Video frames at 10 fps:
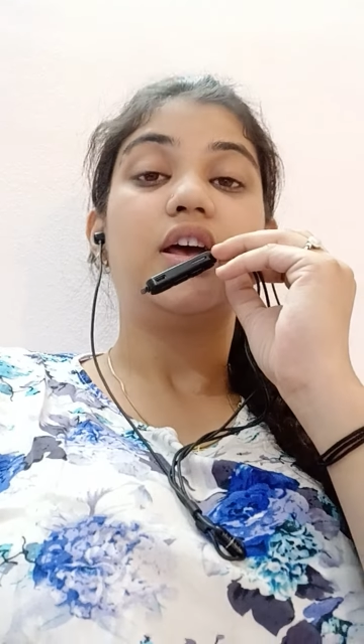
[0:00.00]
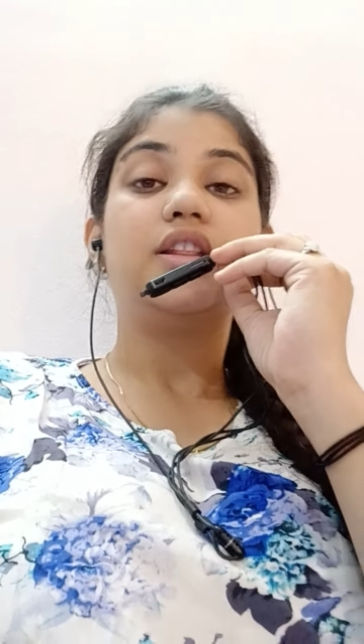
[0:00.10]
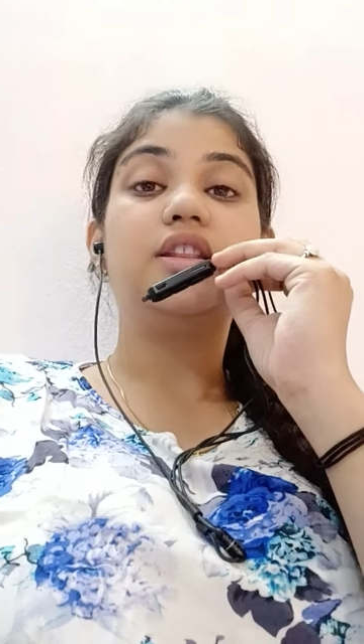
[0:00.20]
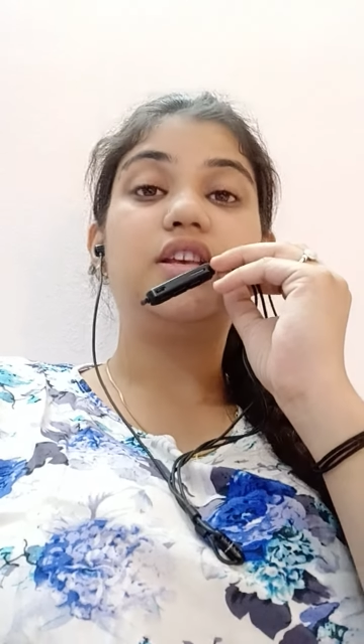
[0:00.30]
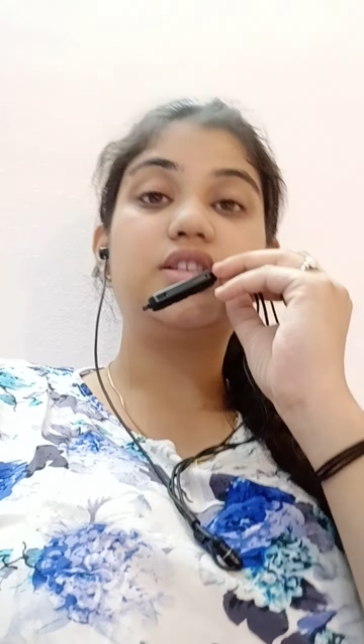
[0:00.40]

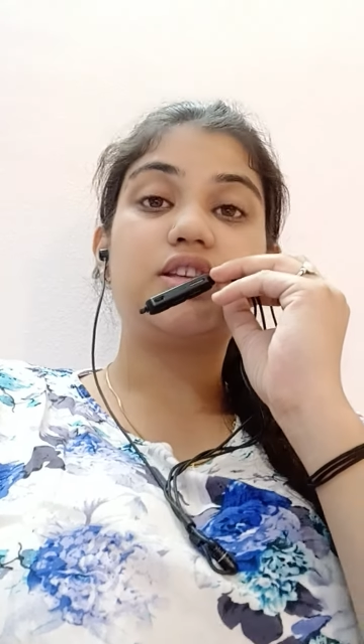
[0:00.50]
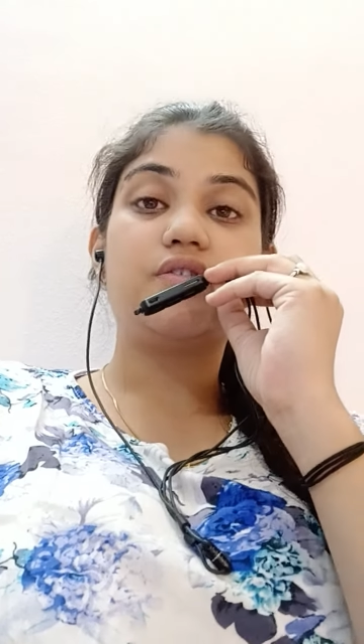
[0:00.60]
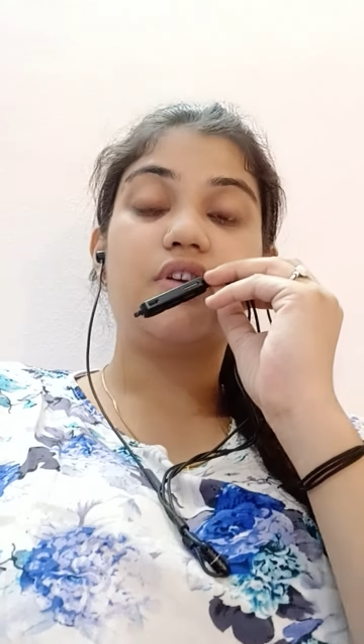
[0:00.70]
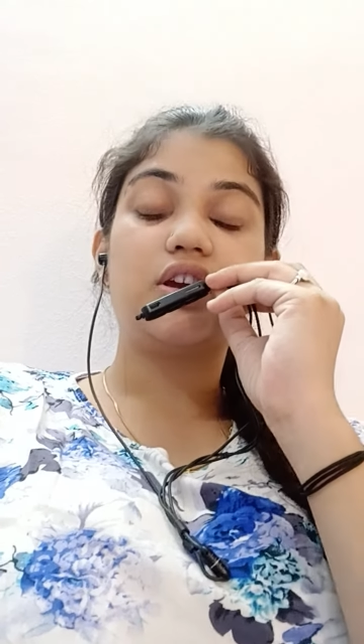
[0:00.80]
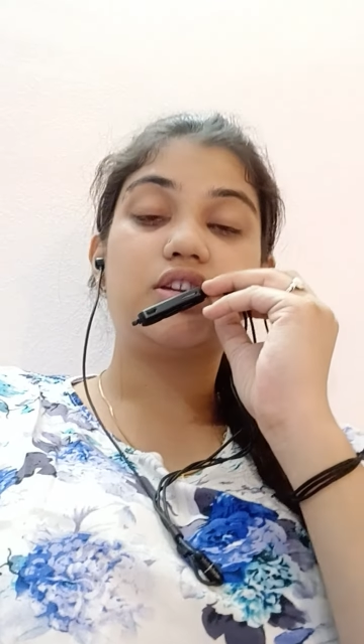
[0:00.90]
This
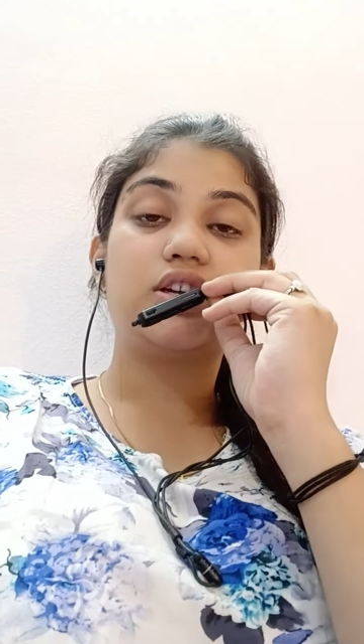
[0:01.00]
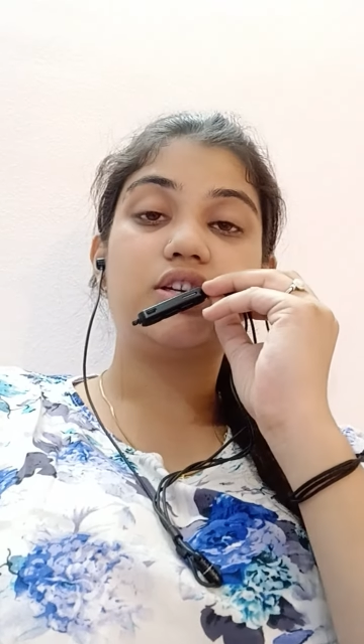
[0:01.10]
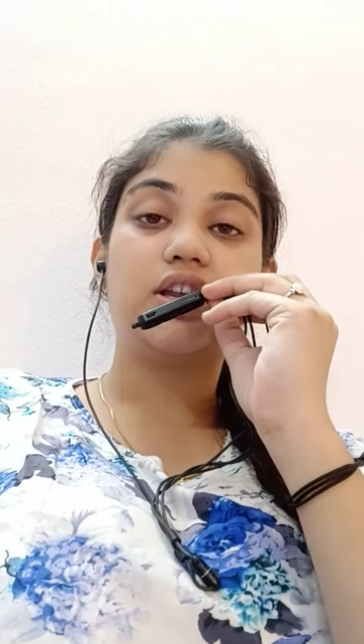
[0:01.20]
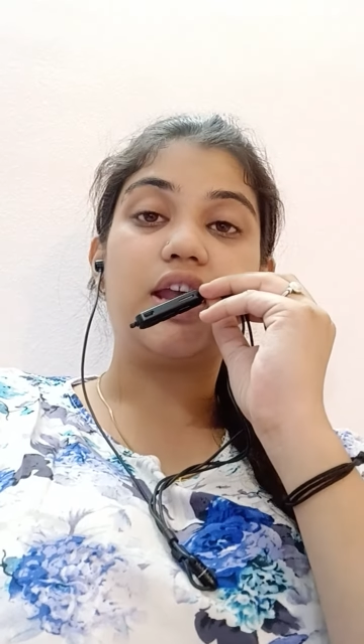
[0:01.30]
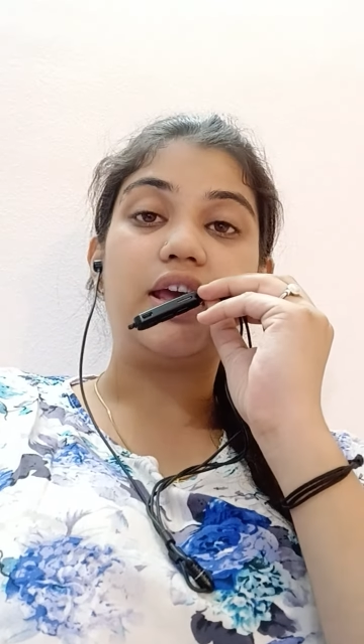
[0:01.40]
effect
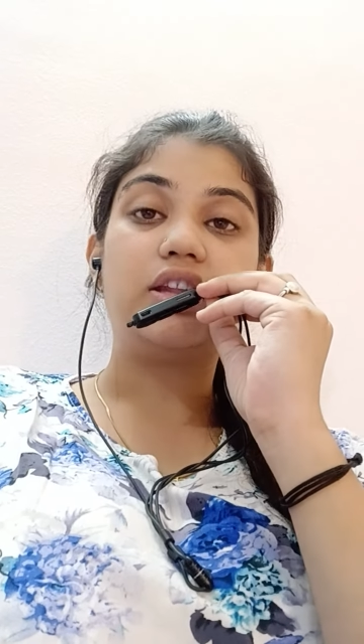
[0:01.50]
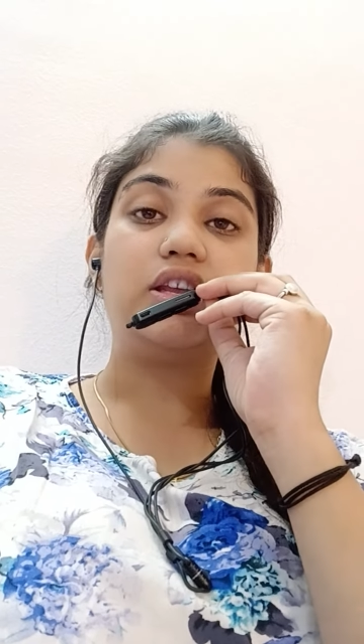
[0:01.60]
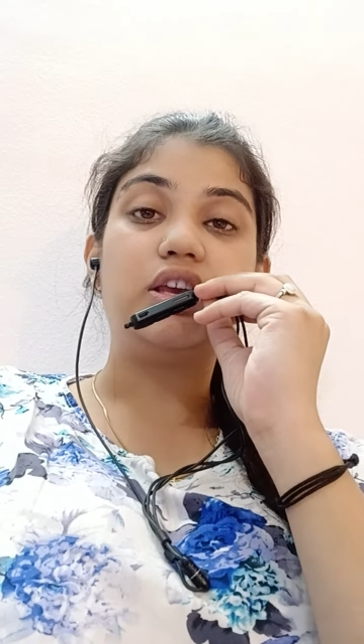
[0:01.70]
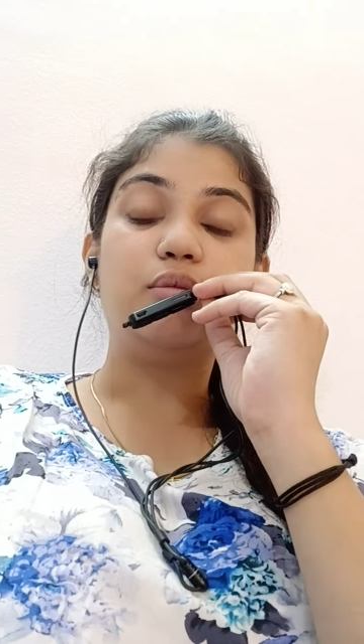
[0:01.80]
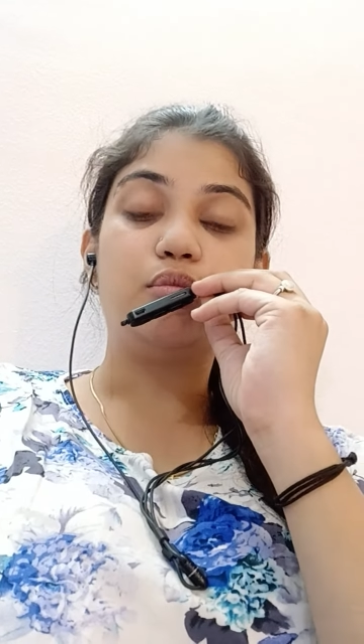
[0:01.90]
underlying the
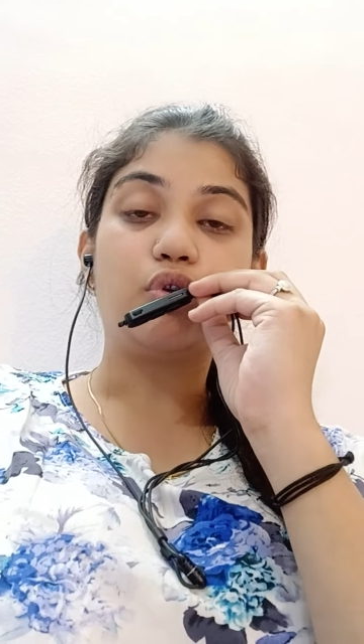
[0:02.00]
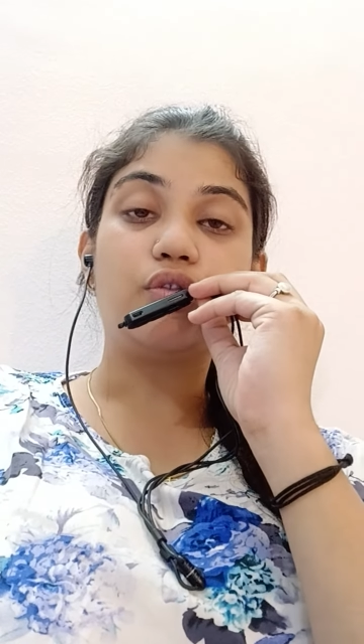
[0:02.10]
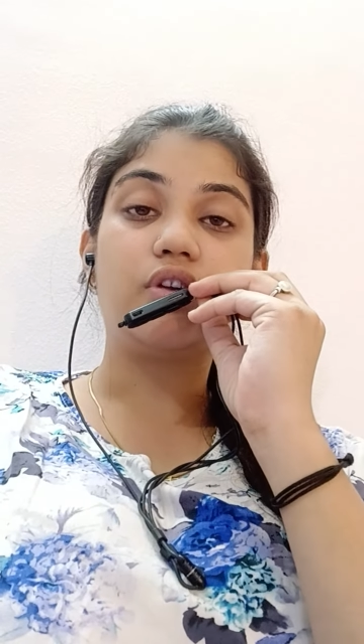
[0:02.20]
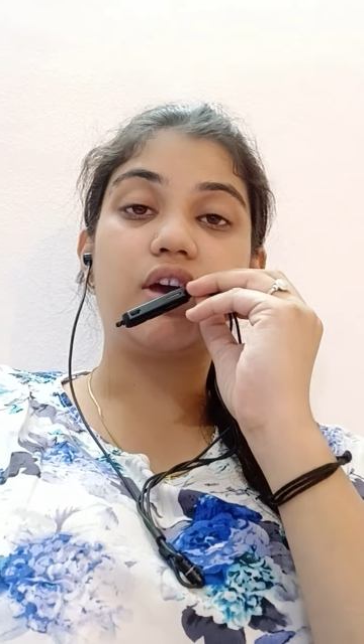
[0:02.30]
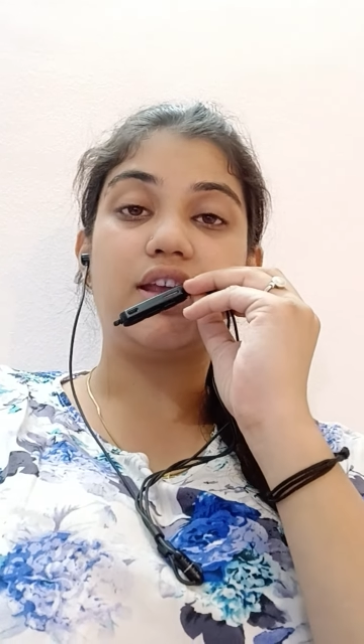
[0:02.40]
improved
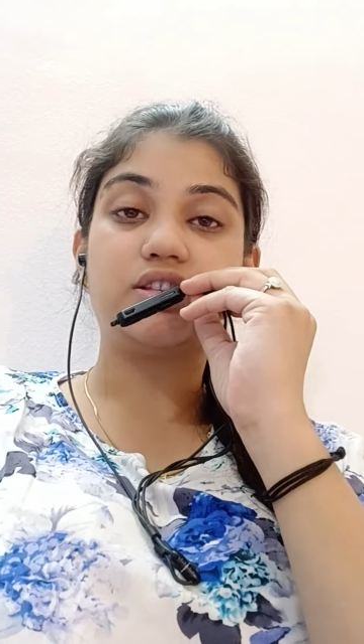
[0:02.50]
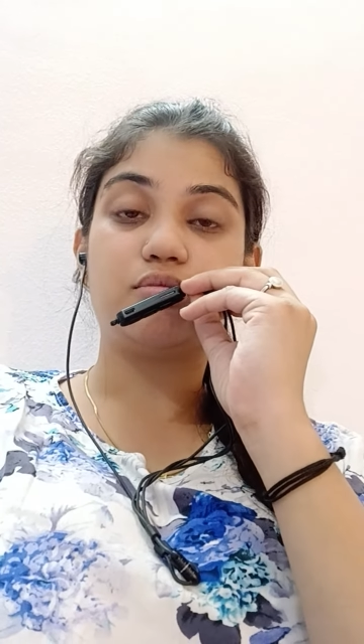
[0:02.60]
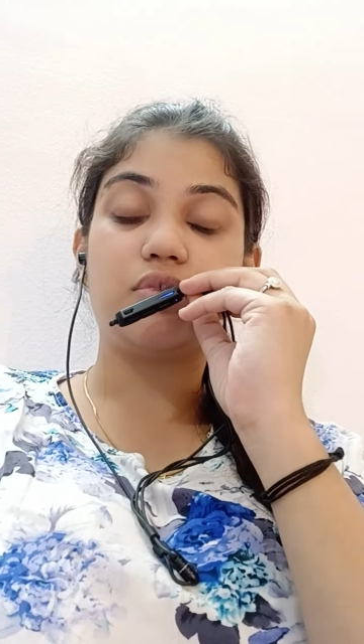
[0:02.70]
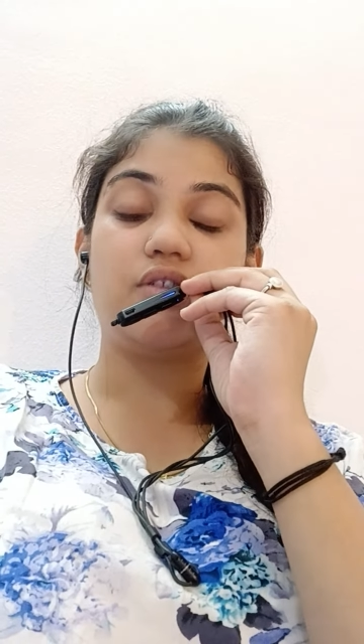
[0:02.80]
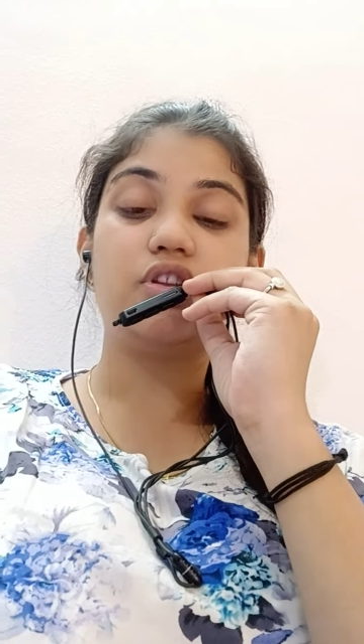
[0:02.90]

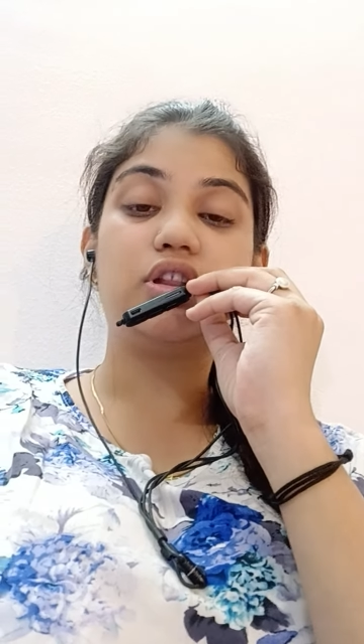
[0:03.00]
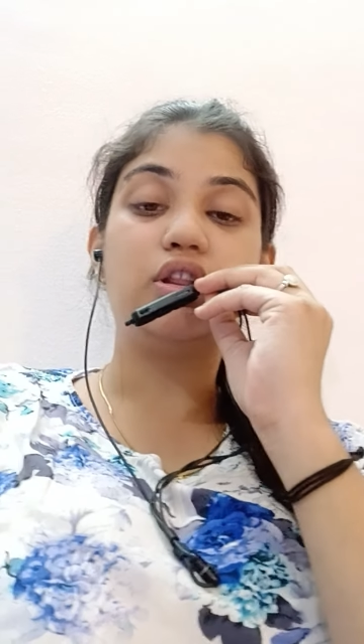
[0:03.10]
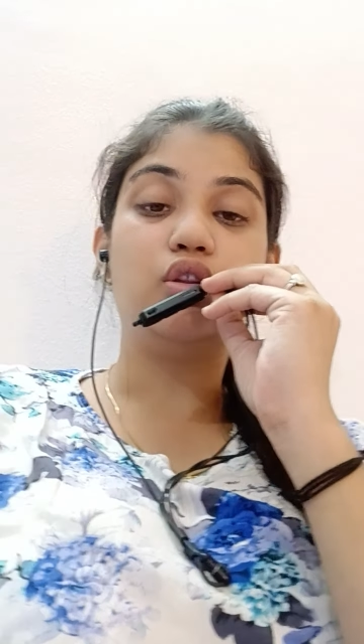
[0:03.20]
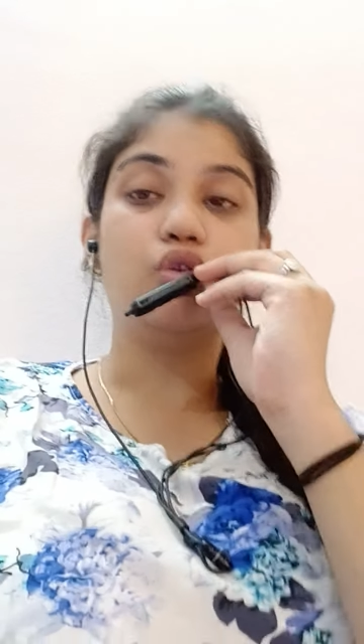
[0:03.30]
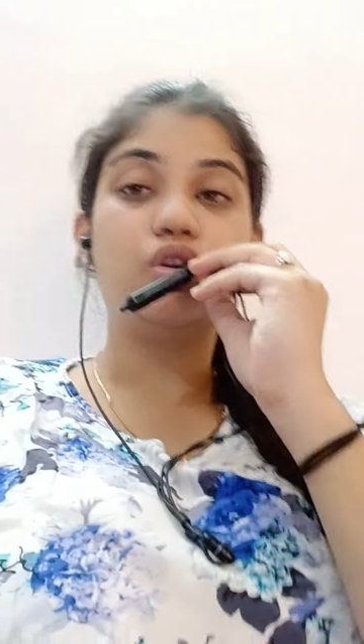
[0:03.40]
glycemia with
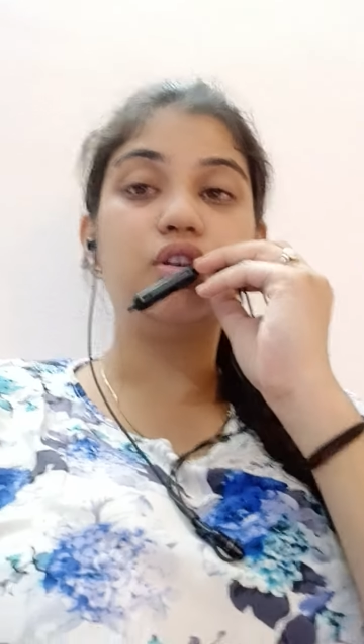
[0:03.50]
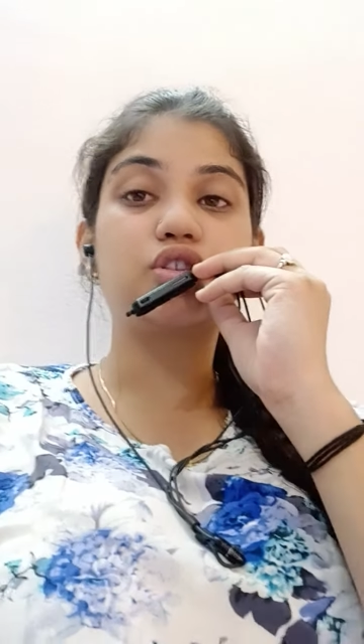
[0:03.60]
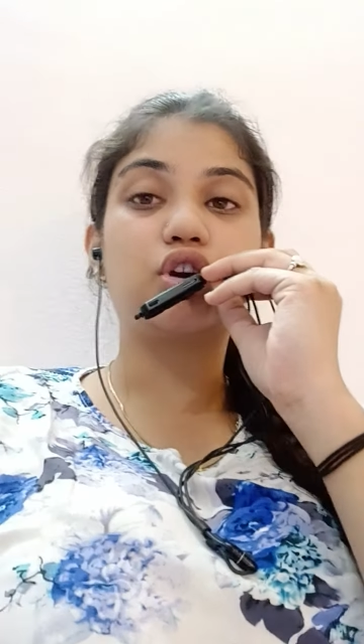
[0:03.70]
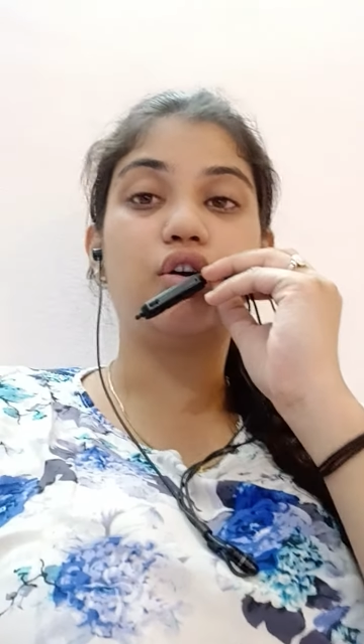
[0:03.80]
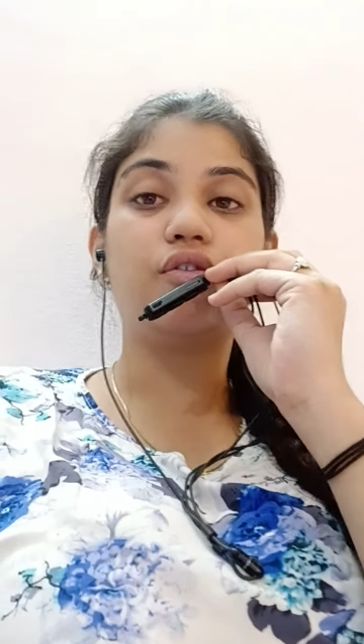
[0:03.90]
low risk
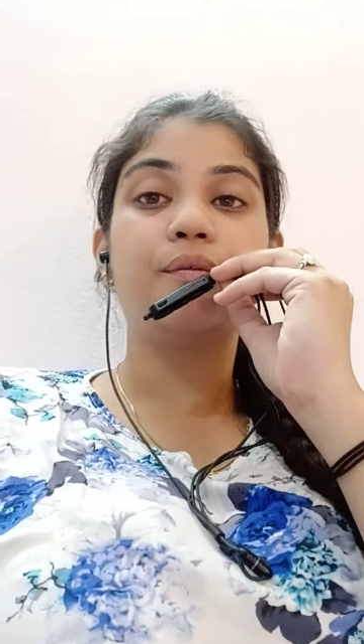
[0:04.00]
of